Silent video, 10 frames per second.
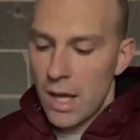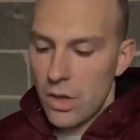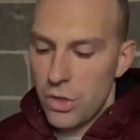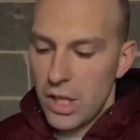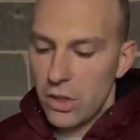
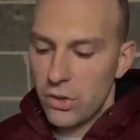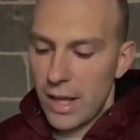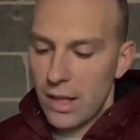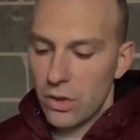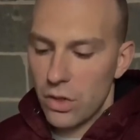and these
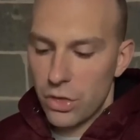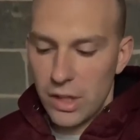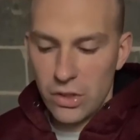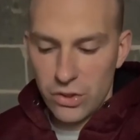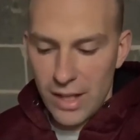
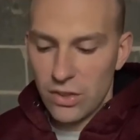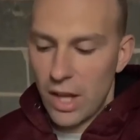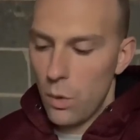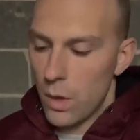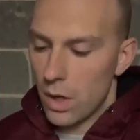things
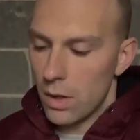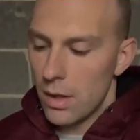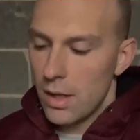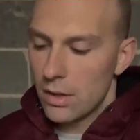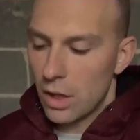I
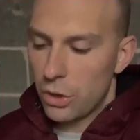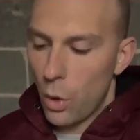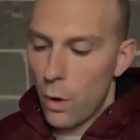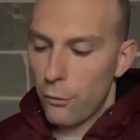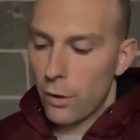will, that
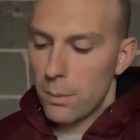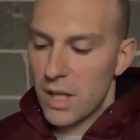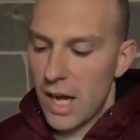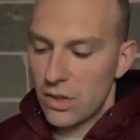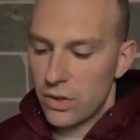though affirm
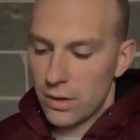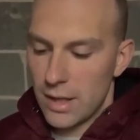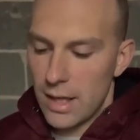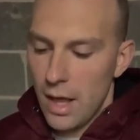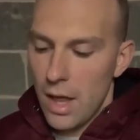
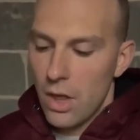constantly,